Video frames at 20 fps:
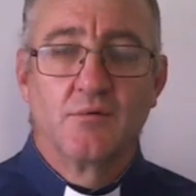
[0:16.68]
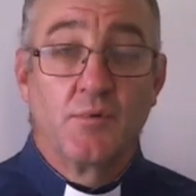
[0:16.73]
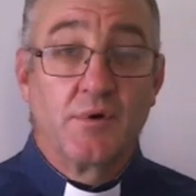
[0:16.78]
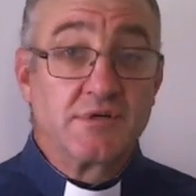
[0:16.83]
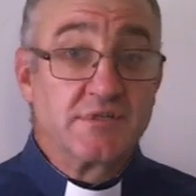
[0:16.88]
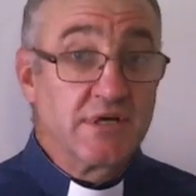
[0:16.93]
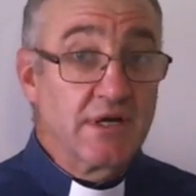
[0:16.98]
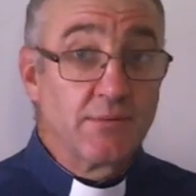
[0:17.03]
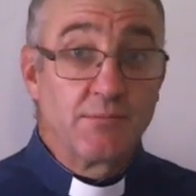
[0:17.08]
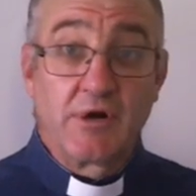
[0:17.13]

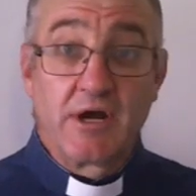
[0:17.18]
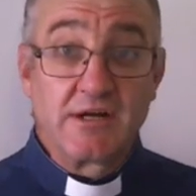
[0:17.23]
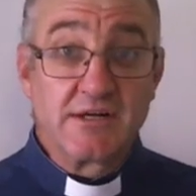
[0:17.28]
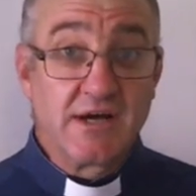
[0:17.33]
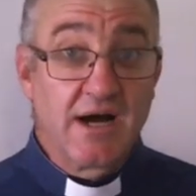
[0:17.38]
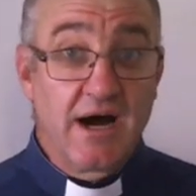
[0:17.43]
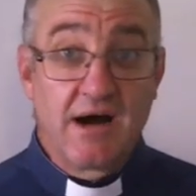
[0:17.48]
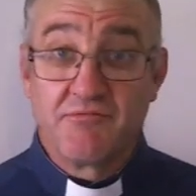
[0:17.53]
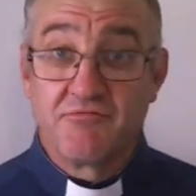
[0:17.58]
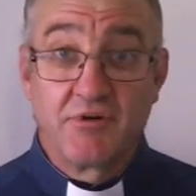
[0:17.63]
celebrate
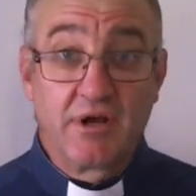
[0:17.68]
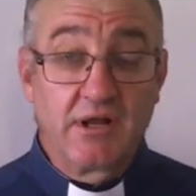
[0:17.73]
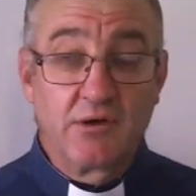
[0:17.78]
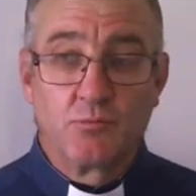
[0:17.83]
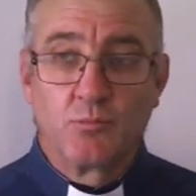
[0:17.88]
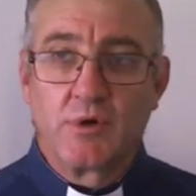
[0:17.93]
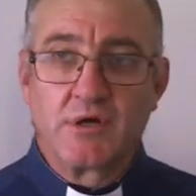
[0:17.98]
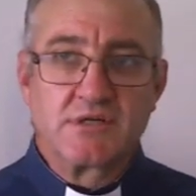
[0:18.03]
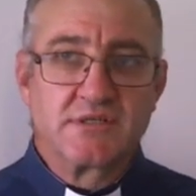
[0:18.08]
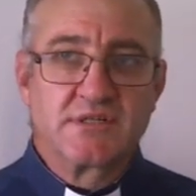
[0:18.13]
our freedom.
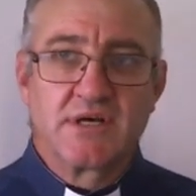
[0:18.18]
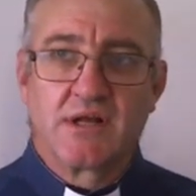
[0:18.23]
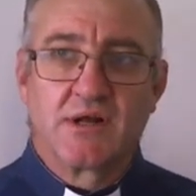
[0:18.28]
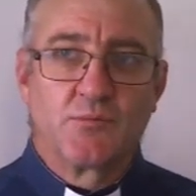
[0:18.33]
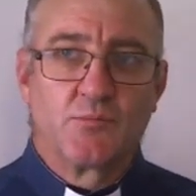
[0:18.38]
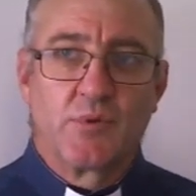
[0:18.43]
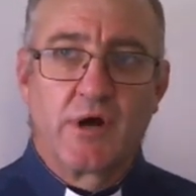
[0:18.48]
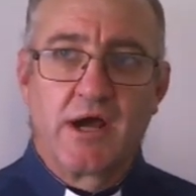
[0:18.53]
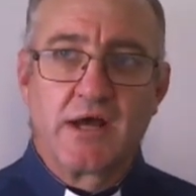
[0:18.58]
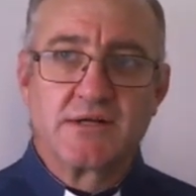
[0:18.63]
We
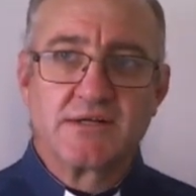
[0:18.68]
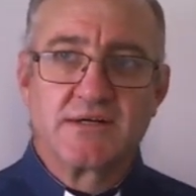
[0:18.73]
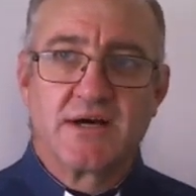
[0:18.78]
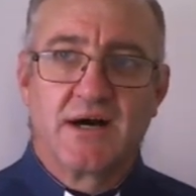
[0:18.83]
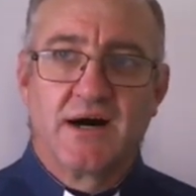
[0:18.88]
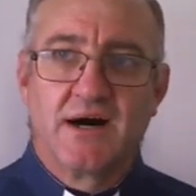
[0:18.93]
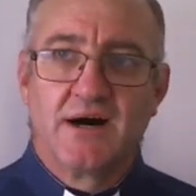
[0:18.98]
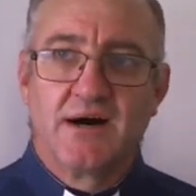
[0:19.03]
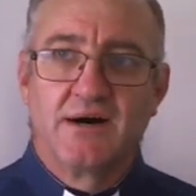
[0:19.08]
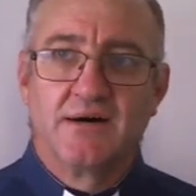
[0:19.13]
celebrate
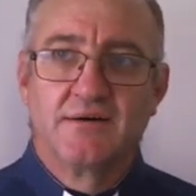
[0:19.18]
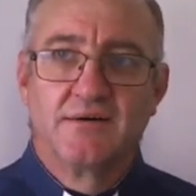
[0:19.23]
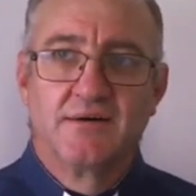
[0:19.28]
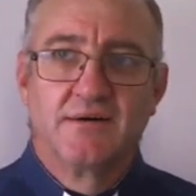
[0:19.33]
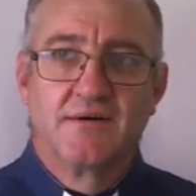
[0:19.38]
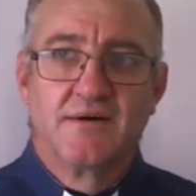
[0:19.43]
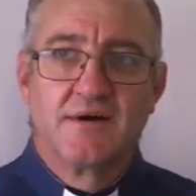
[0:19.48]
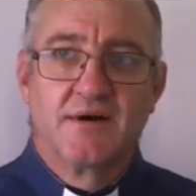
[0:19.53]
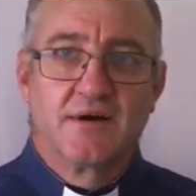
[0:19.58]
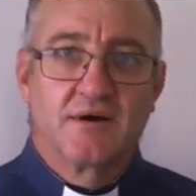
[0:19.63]
how
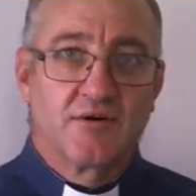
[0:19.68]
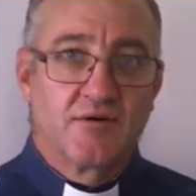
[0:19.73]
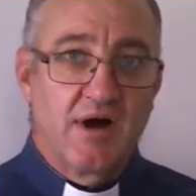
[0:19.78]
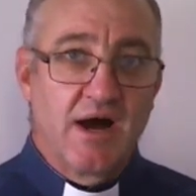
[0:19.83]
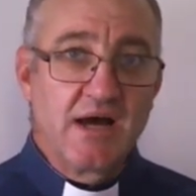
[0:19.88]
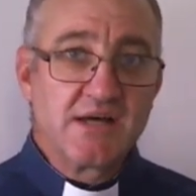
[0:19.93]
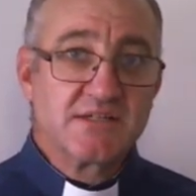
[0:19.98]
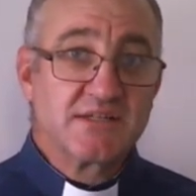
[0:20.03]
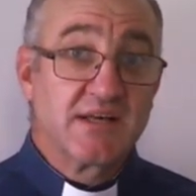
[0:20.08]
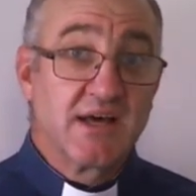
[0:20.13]

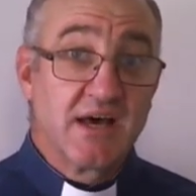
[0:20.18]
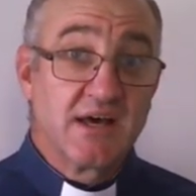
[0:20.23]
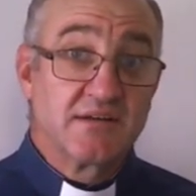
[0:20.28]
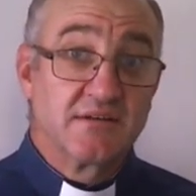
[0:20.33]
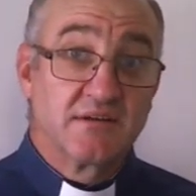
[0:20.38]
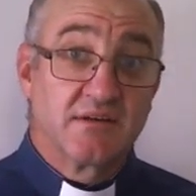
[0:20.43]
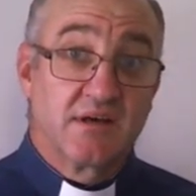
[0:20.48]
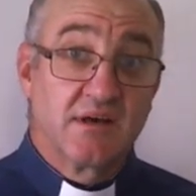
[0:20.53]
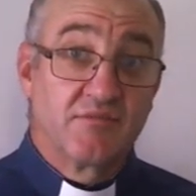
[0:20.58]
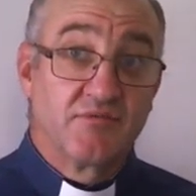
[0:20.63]
Christ has
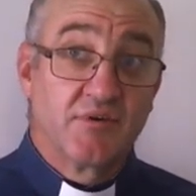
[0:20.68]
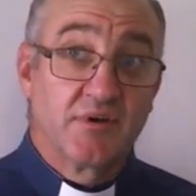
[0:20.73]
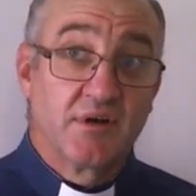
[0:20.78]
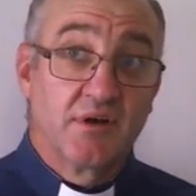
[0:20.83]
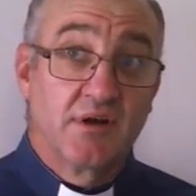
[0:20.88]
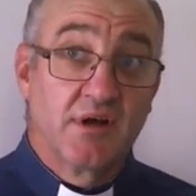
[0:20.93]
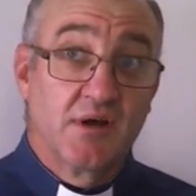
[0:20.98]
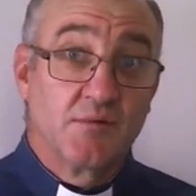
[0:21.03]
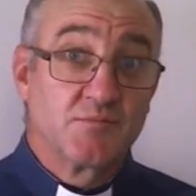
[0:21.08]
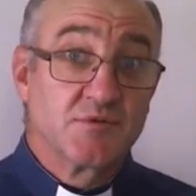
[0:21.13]
given
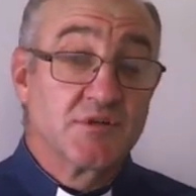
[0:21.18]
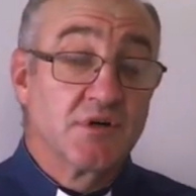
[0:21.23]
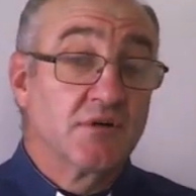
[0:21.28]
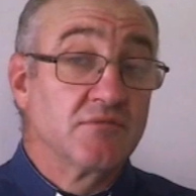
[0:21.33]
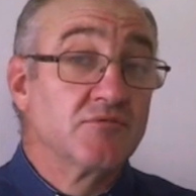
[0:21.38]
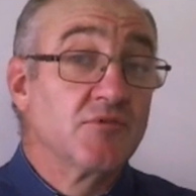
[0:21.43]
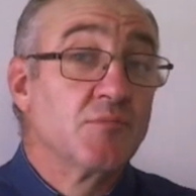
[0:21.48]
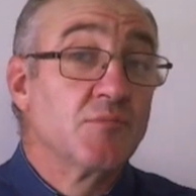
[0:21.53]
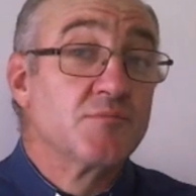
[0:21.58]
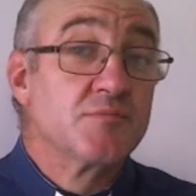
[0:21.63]

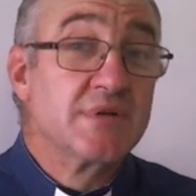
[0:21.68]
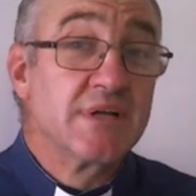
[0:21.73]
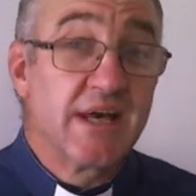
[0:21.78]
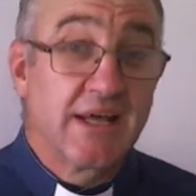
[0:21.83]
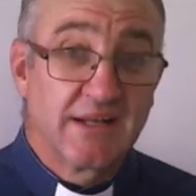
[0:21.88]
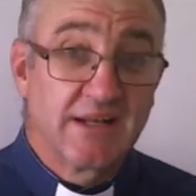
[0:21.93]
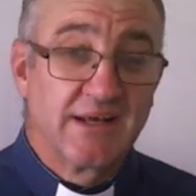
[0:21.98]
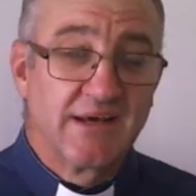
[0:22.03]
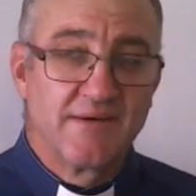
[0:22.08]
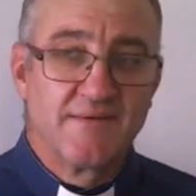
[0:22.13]
himself
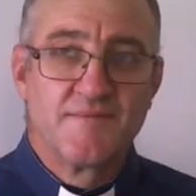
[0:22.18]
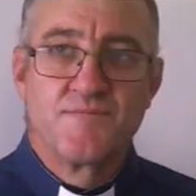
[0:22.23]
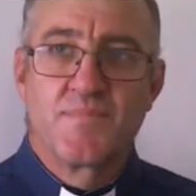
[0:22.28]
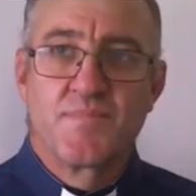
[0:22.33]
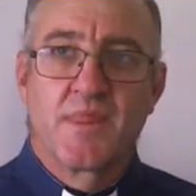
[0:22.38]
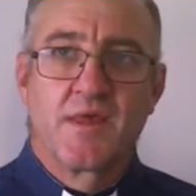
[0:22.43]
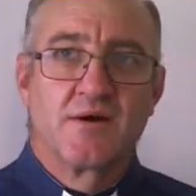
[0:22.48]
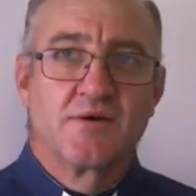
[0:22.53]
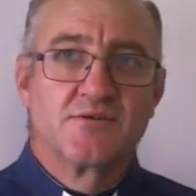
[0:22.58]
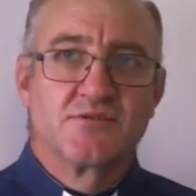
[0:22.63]
completely
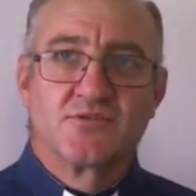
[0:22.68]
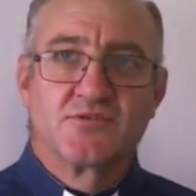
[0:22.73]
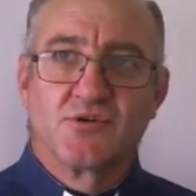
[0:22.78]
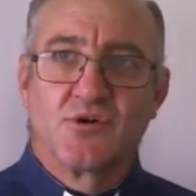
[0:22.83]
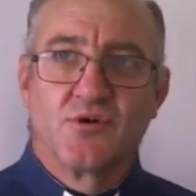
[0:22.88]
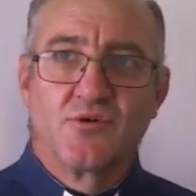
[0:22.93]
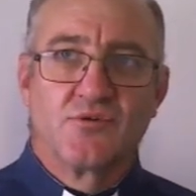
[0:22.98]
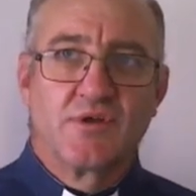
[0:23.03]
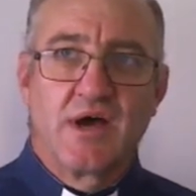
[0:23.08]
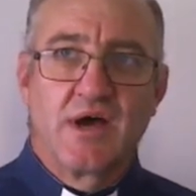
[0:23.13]

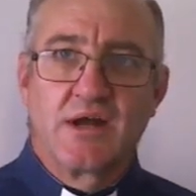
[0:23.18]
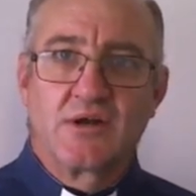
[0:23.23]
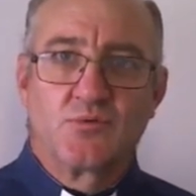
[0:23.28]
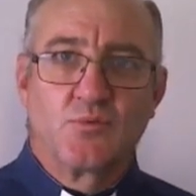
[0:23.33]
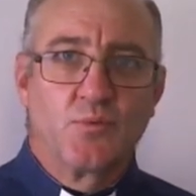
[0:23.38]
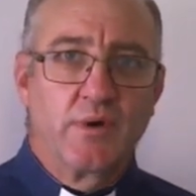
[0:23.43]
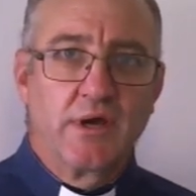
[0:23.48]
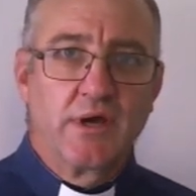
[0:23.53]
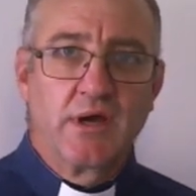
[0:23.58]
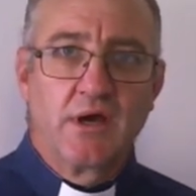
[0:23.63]
so that
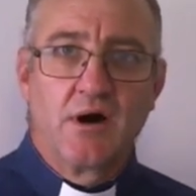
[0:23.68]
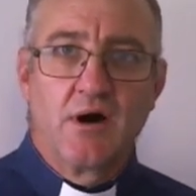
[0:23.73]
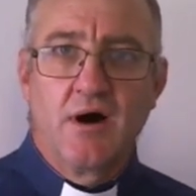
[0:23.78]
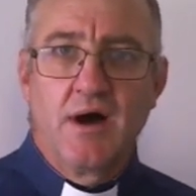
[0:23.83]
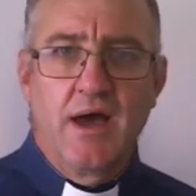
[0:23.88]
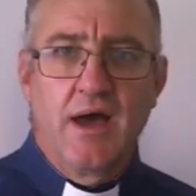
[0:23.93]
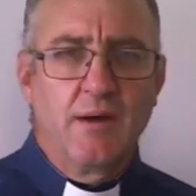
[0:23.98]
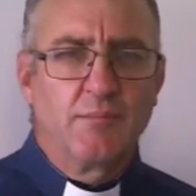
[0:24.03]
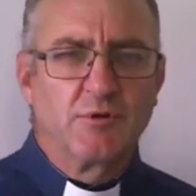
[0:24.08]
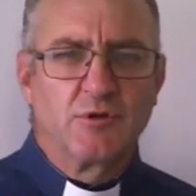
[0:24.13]
we
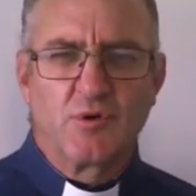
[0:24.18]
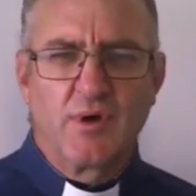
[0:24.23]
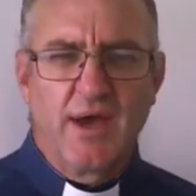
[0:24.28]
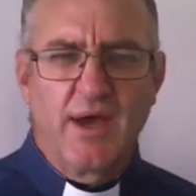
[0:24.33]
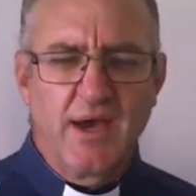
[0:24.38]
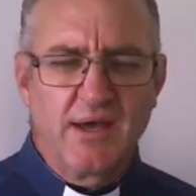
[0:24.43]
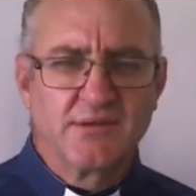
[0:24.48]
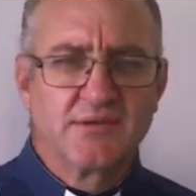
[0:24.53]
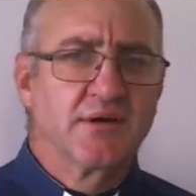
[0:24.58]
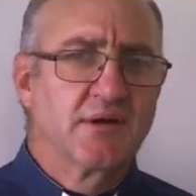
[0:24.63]
are able to
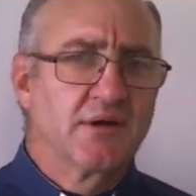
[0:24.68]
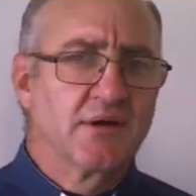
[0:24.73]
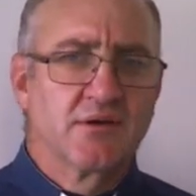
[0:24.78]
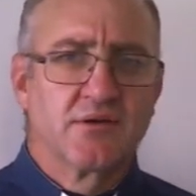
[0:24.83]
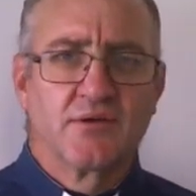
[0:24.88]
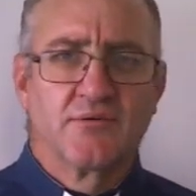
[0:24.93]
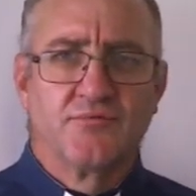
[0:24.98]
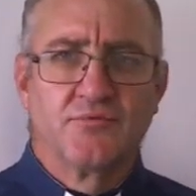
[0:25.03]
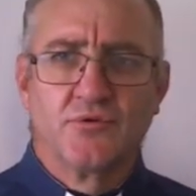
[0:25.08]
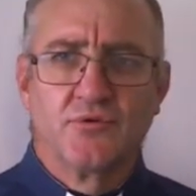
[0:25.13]
enter into
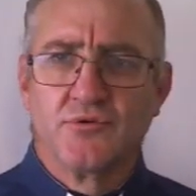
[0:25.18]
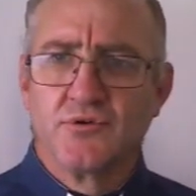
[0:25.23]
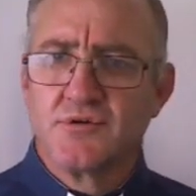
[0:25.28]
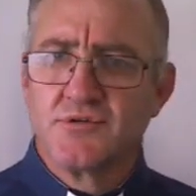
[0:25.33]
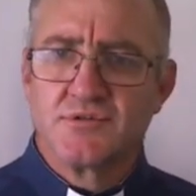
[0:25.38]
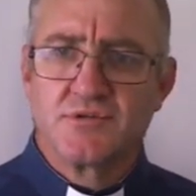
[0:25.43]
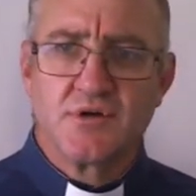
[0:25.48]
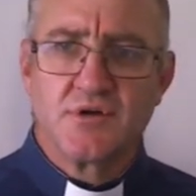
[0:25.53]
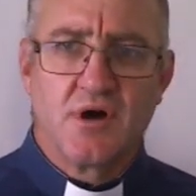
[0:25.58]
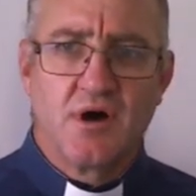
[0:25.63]
the
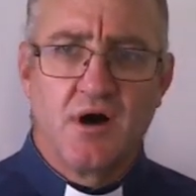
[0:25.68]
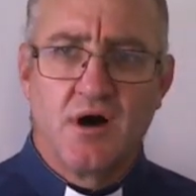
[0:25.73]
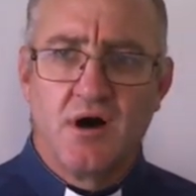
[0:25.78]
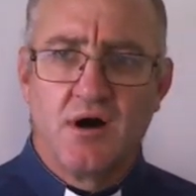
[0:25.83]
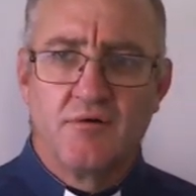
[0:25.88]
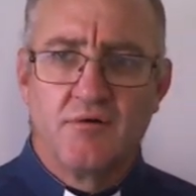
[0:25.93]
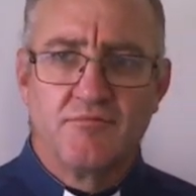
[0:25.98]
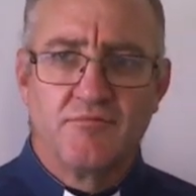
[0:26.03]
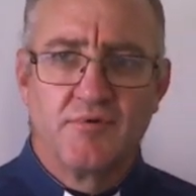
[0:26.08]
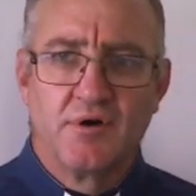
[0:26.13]
fullness
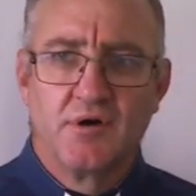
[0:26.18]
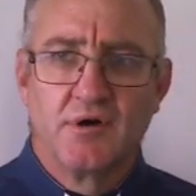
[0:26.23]
of